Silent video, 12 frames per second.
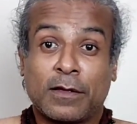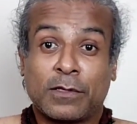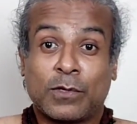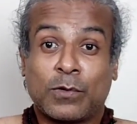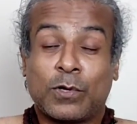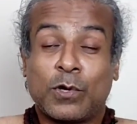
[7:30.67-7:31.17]

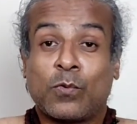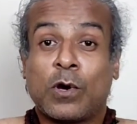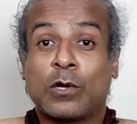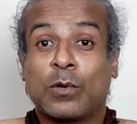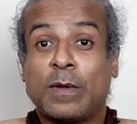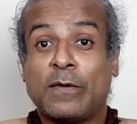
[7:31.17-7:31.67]
So do you
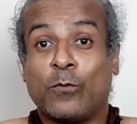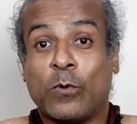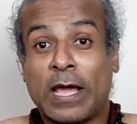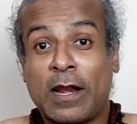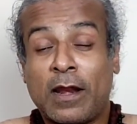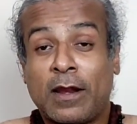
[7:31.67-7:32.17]
want to be
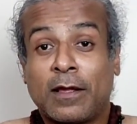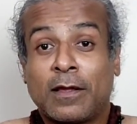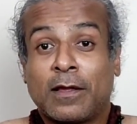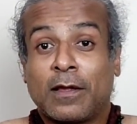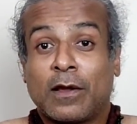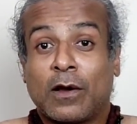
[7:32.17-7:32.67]
well
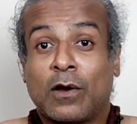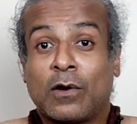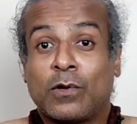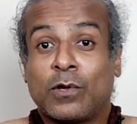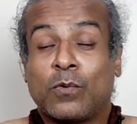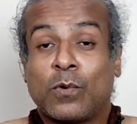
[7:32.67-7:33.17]
or
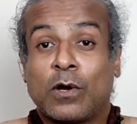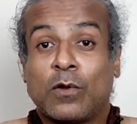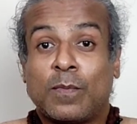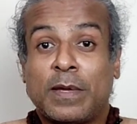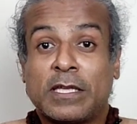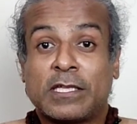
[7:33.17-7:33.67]
do you want
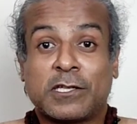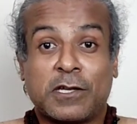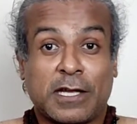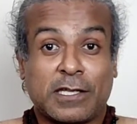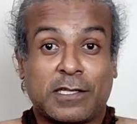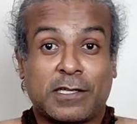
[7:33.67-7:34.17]
to be
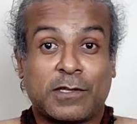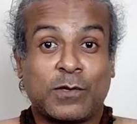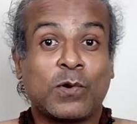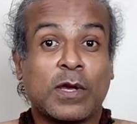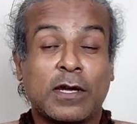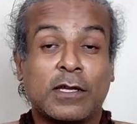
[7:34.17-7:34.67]
stressed?
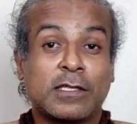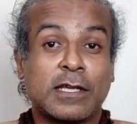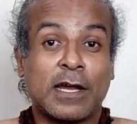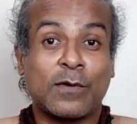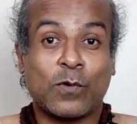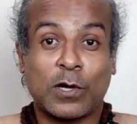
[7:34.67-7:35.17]
You can
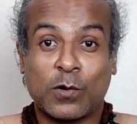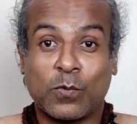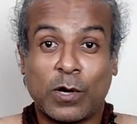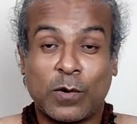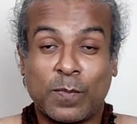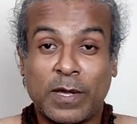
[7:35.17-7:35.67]
decide what you
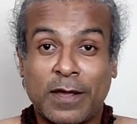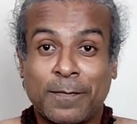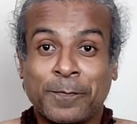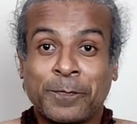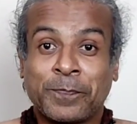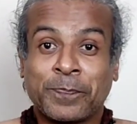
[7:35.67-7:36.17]
want to
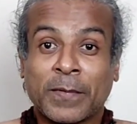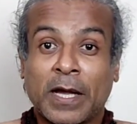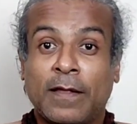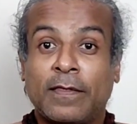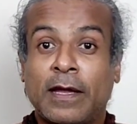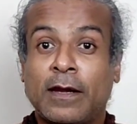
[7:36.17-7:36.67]
be
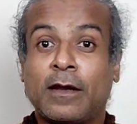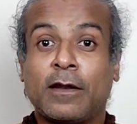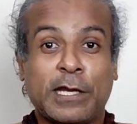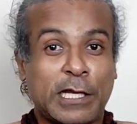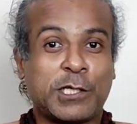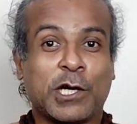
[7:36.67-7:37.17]
and then
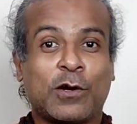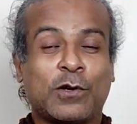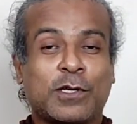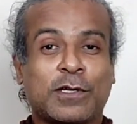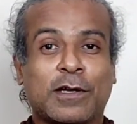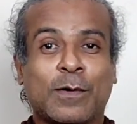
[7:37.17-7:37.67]
reach
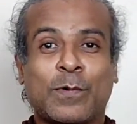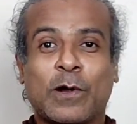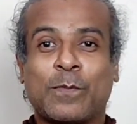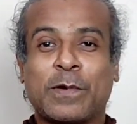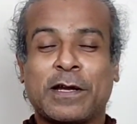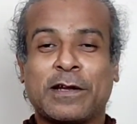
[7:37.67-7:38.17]
out
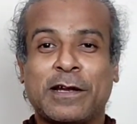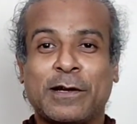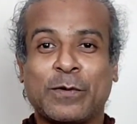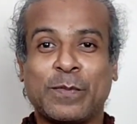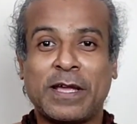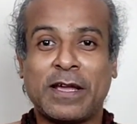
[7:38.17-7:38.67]
appropriately
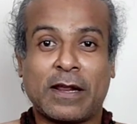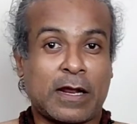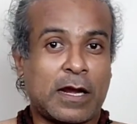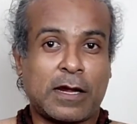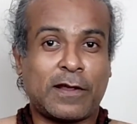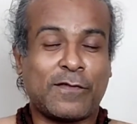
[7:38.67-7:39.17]
to me and
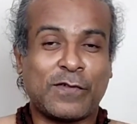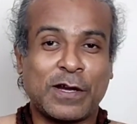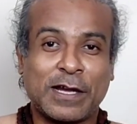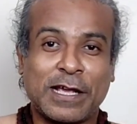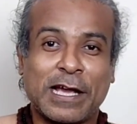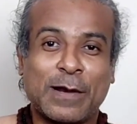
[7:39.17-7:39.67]
I'll
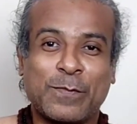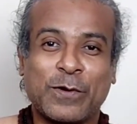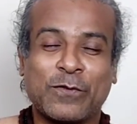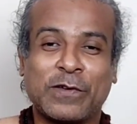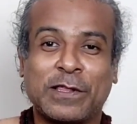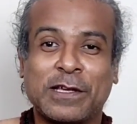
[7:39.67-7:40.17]
definitely help
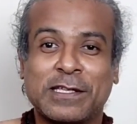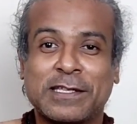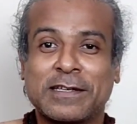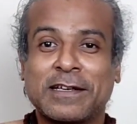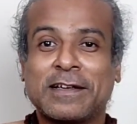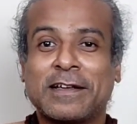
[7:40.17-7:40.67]
you with
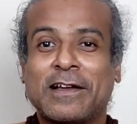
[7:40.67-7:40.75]
this.